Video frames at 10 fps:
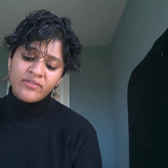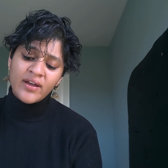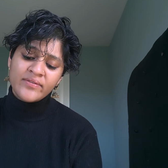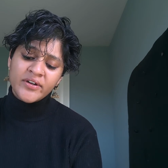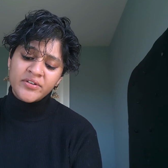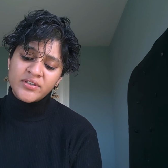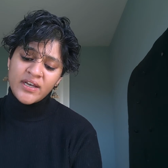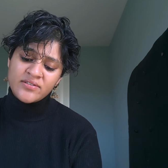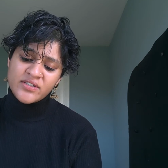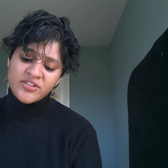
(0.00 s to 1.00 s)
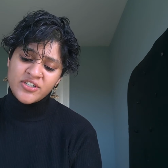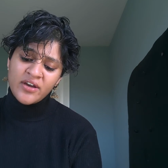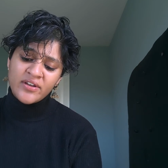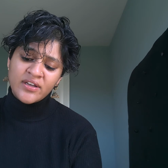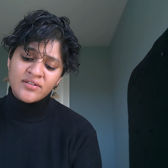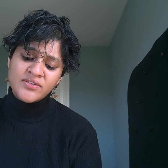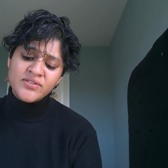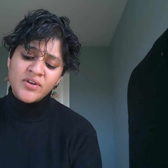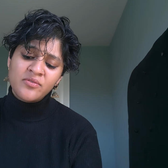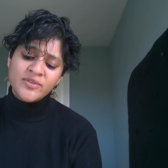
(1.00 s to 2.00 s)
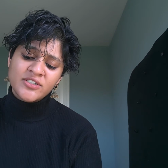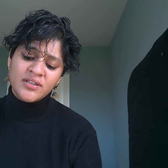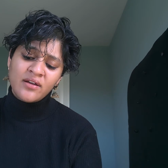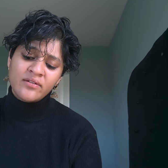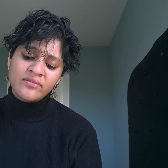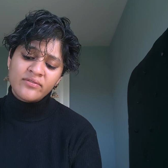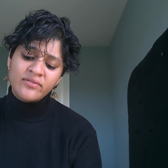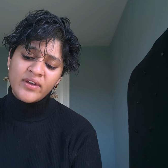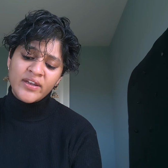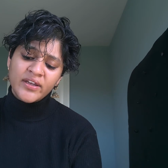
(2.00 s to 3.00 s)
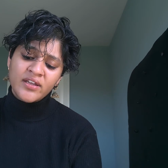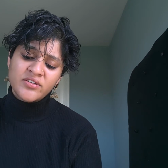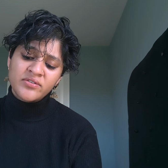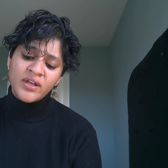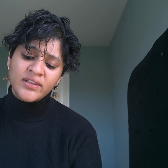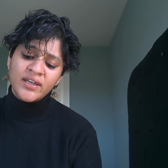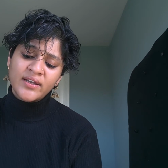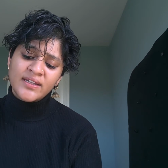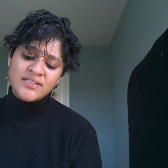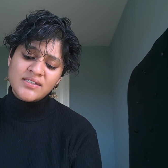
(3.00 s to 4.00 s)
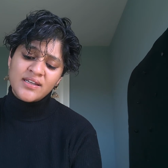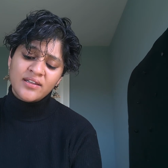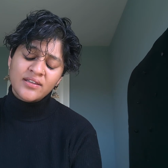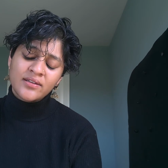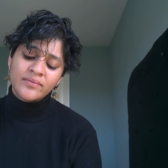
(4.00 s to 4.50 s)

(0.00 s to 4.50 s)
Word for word: five hundred thousand, shouting, So much love, and it can do nothing against death.